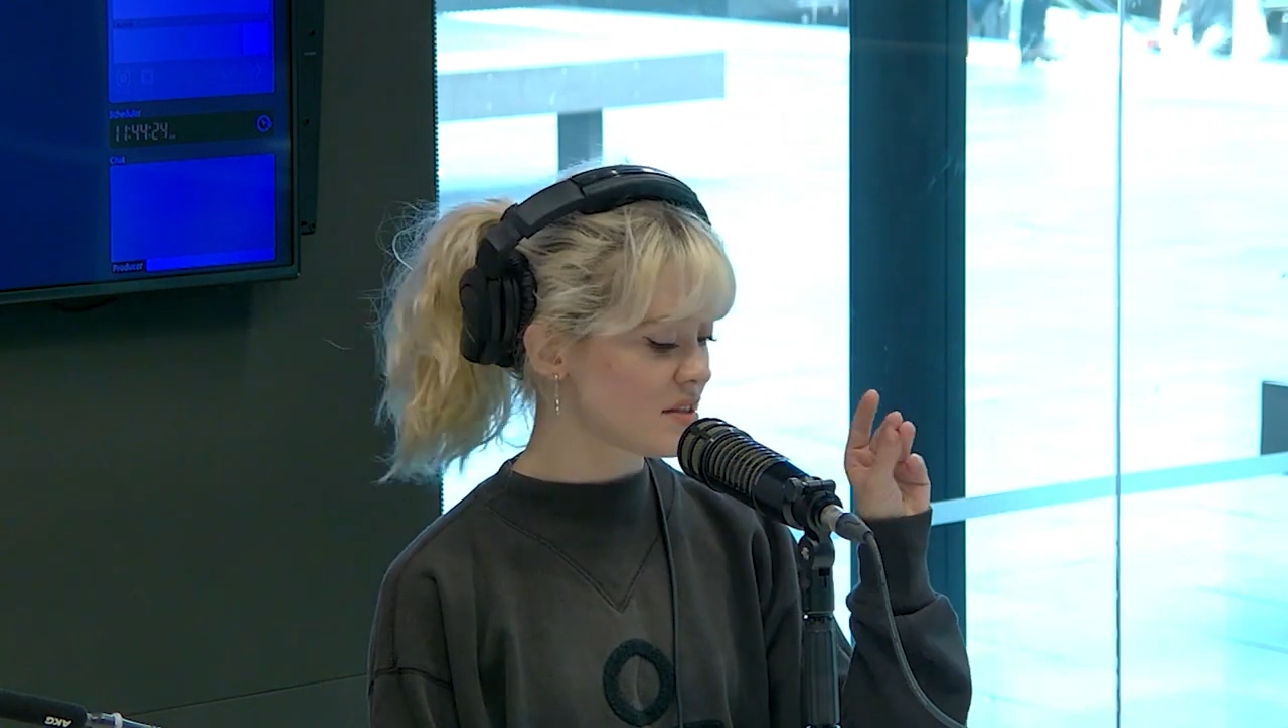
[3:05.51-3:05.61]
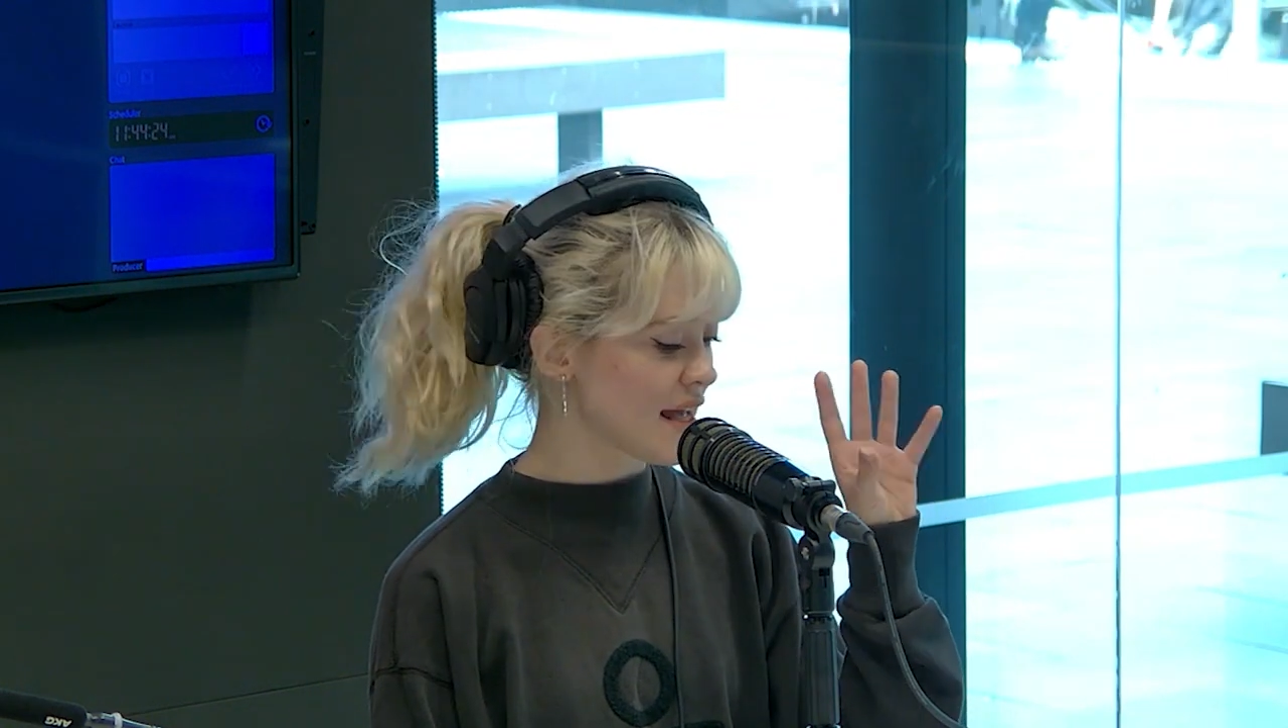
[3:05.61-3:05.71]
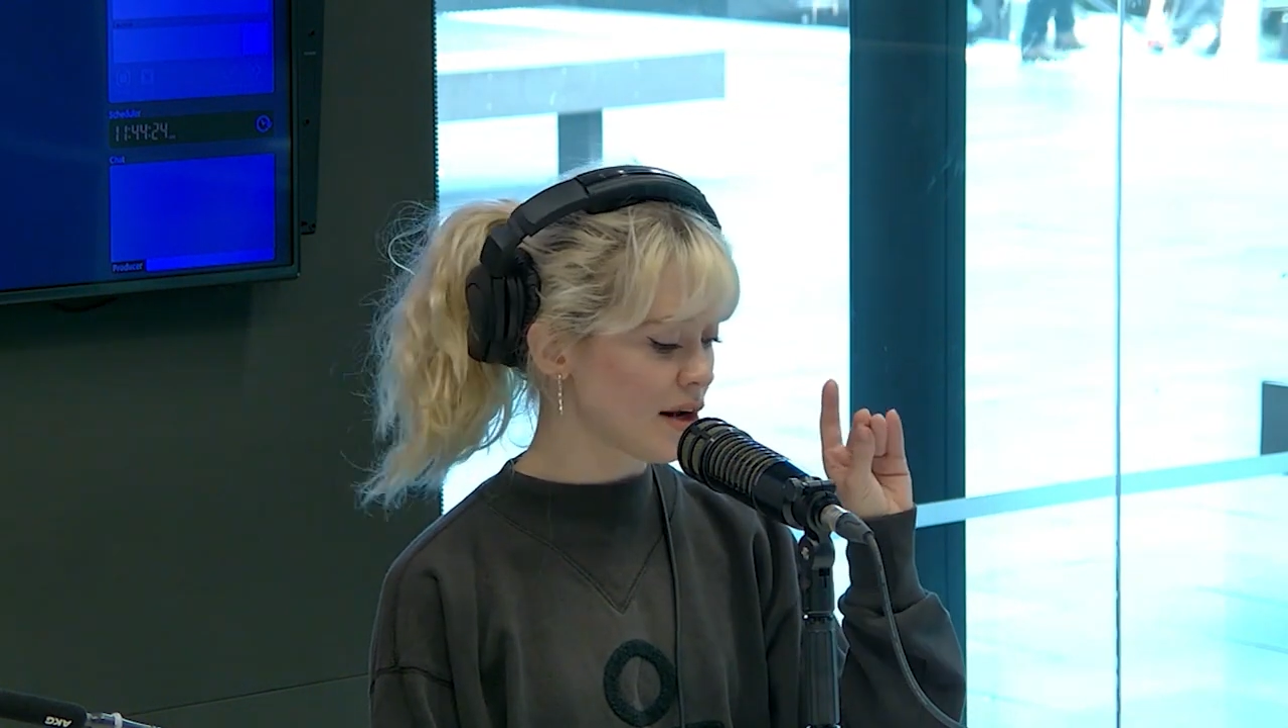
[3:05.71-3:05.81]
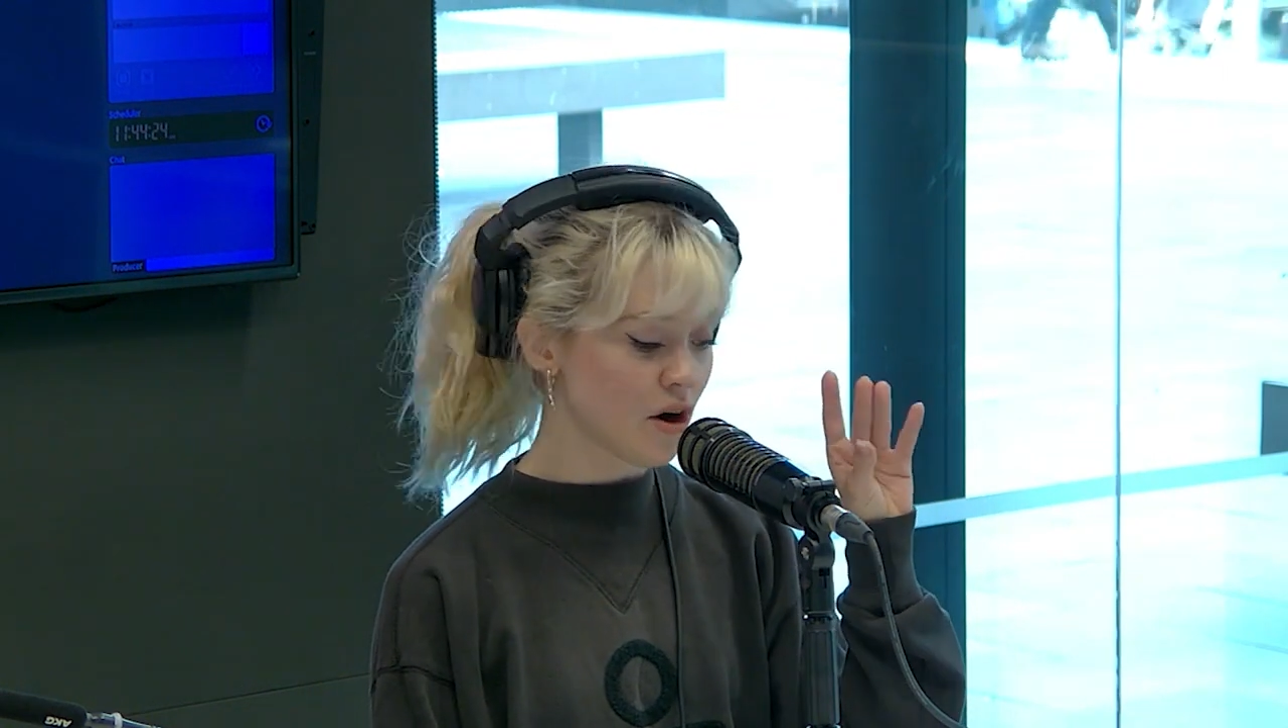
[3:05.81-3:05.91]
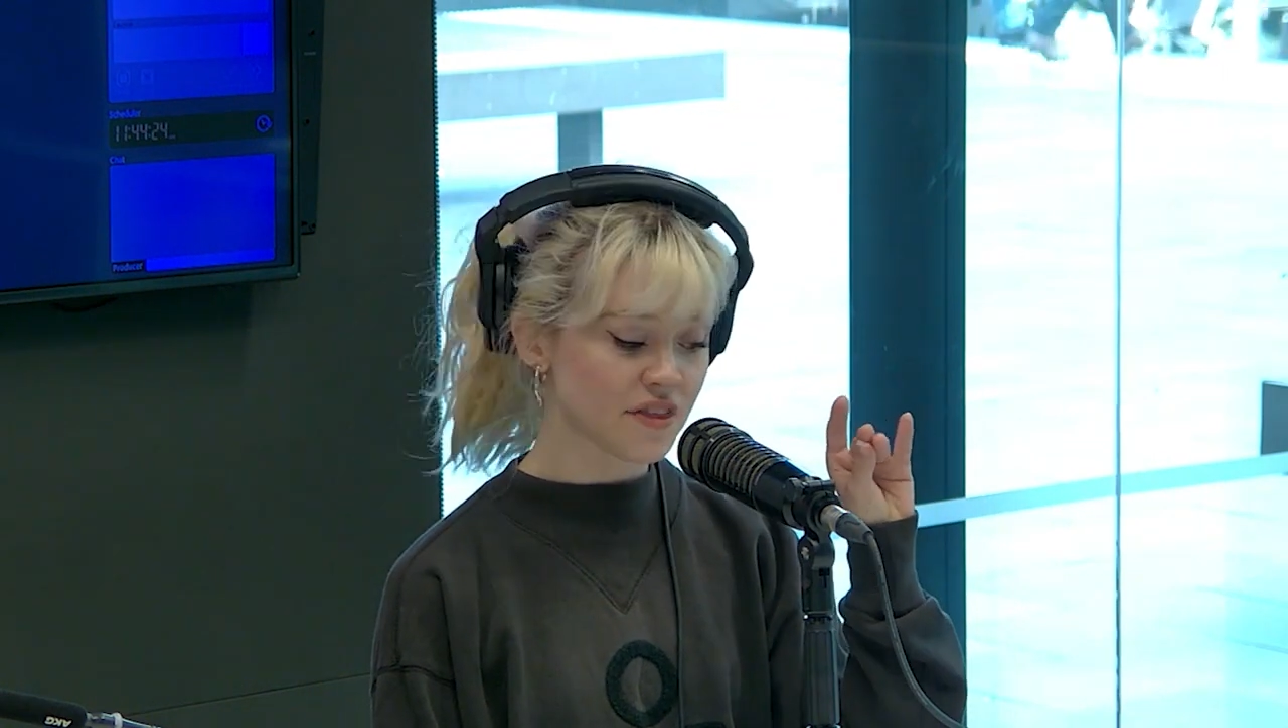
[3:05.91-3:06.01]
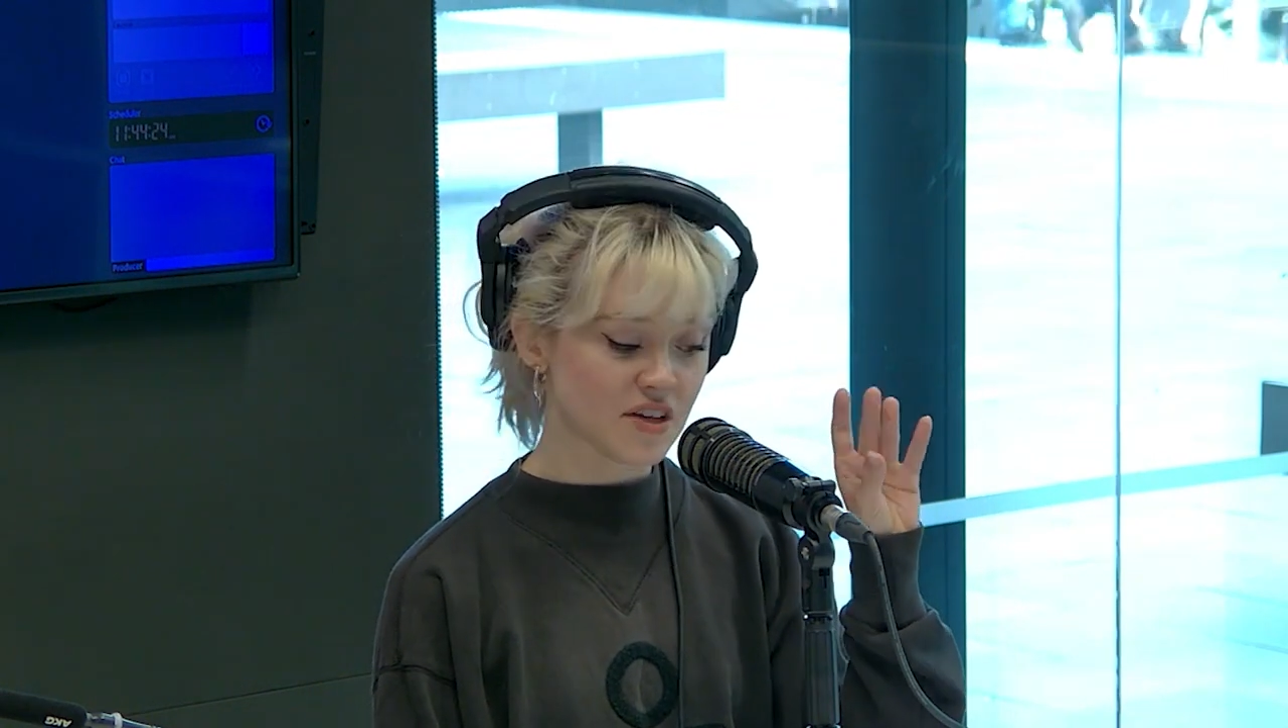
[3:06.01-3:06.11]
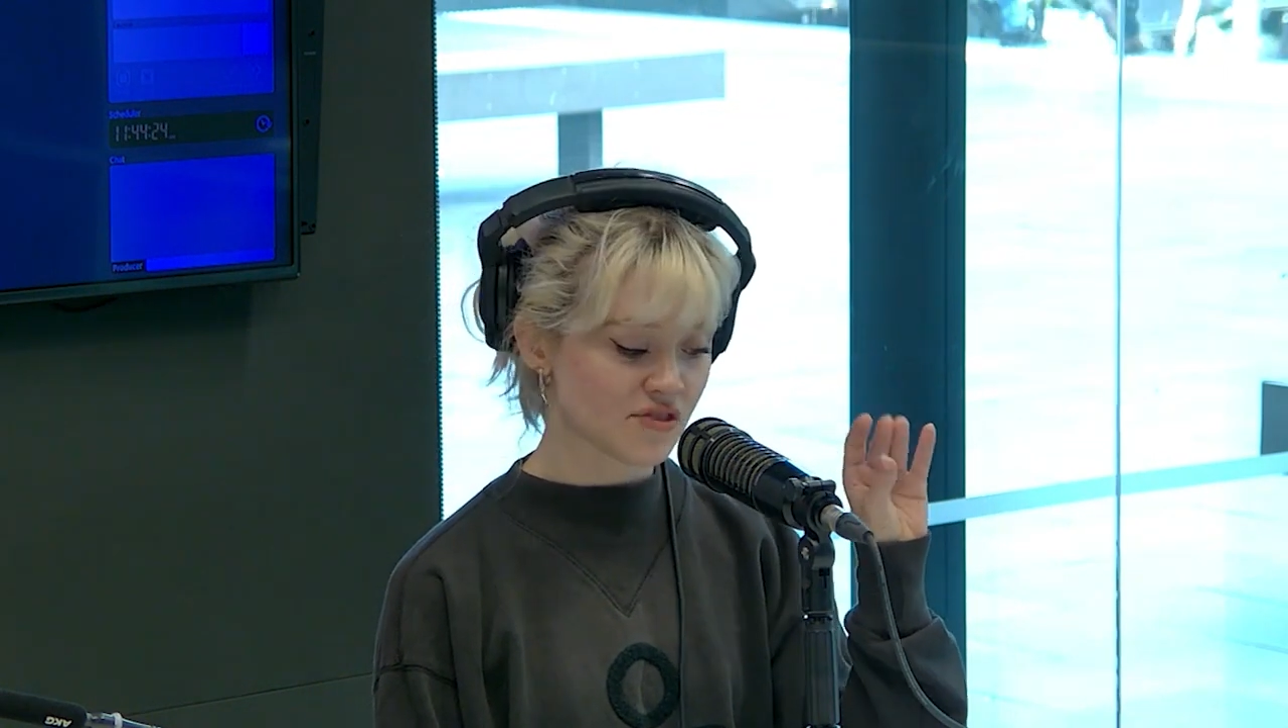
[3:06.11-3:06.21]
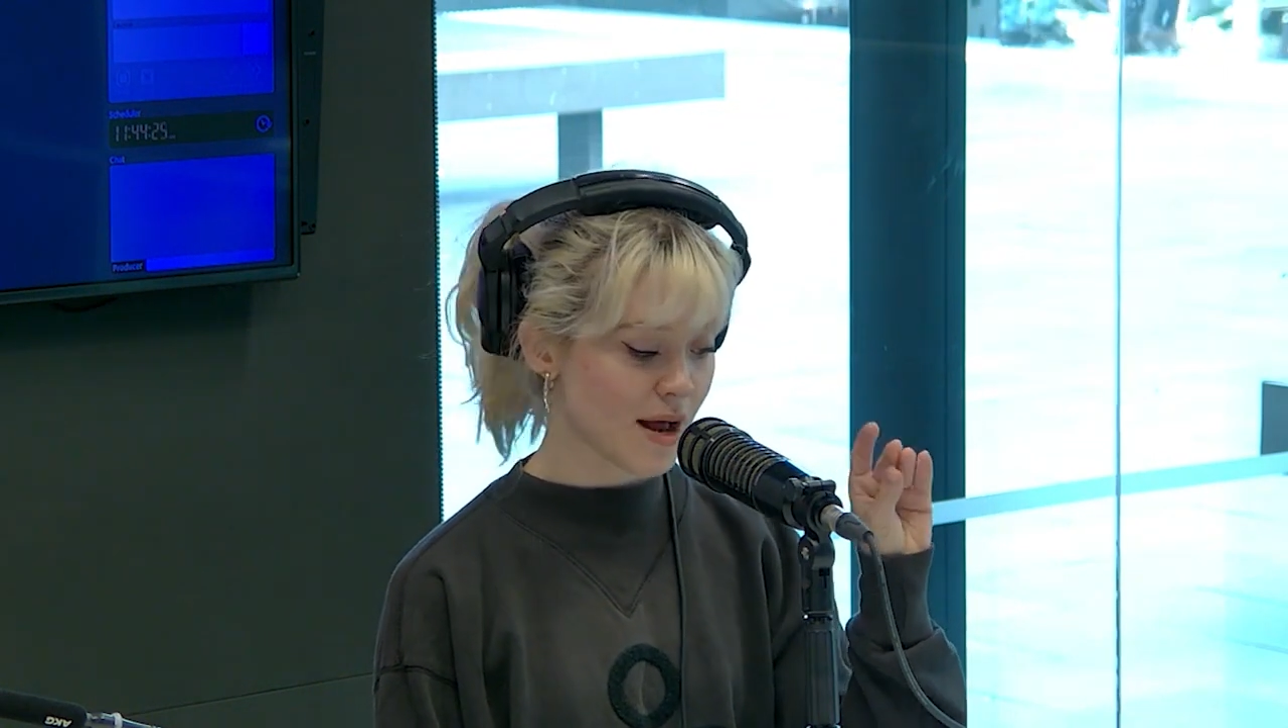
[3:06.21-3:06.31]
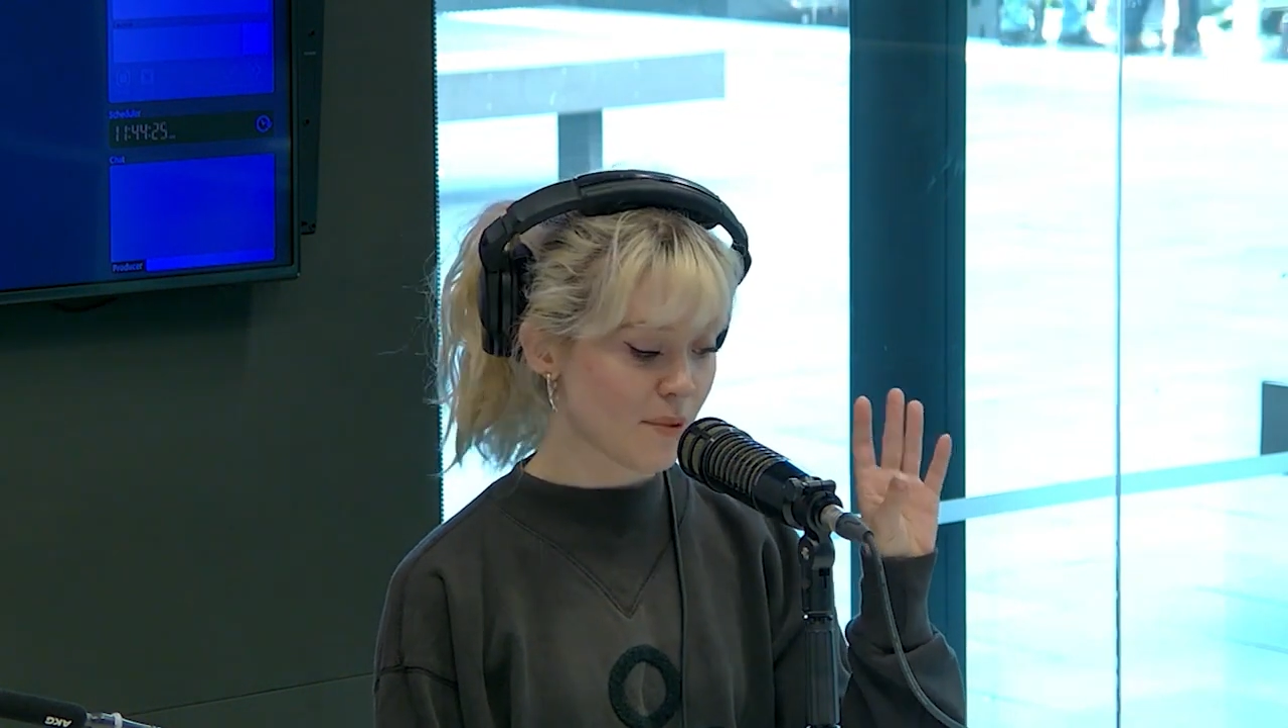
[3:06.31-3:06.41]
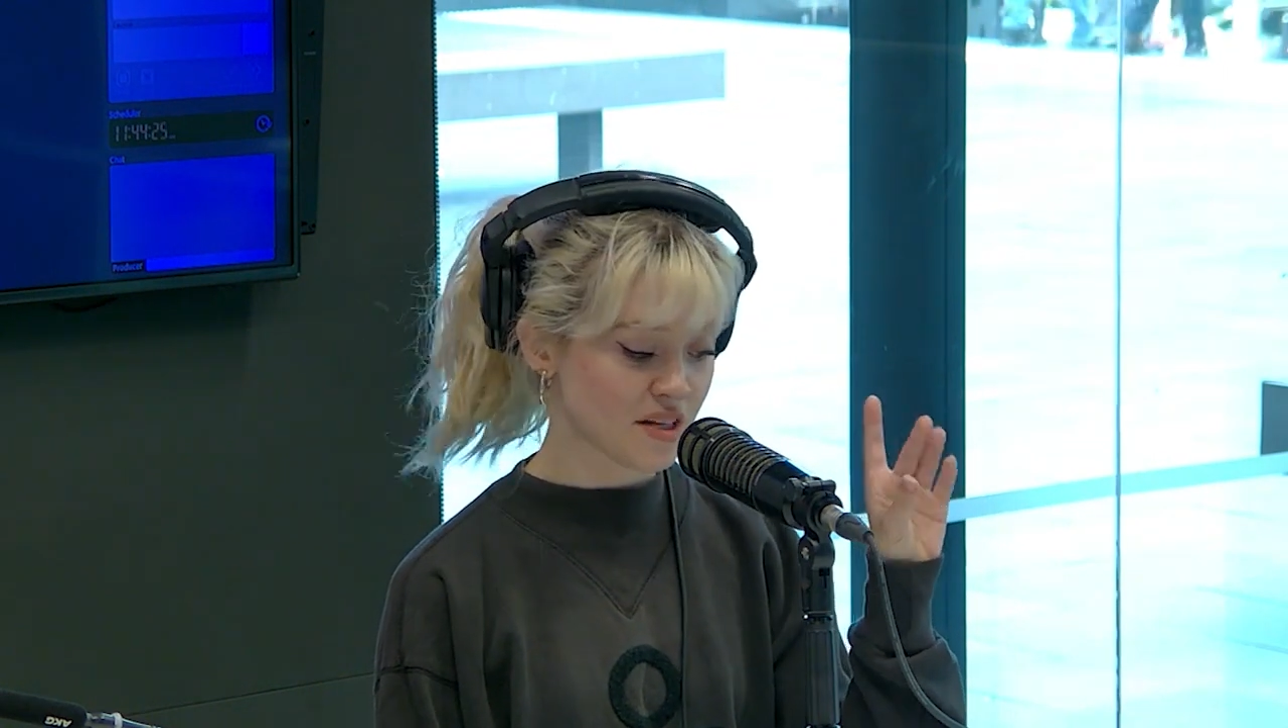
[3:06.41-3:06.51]
saying a lot of things
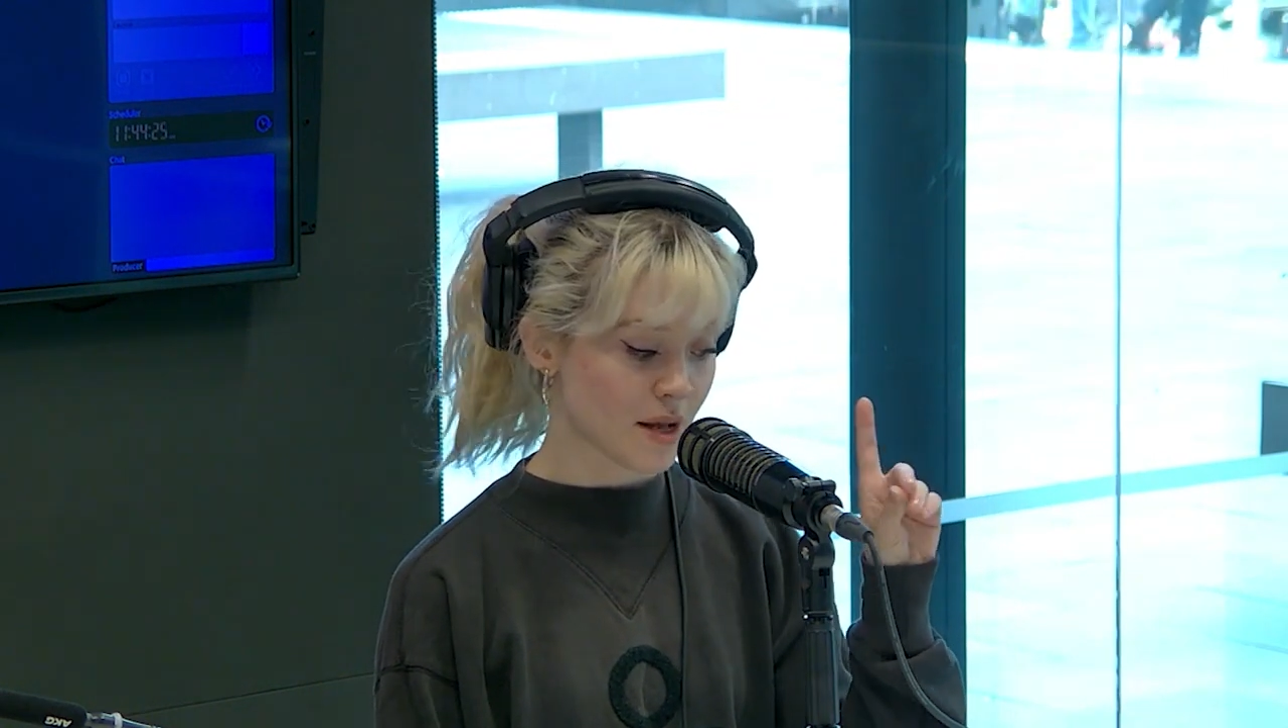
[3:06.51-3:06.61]
right now because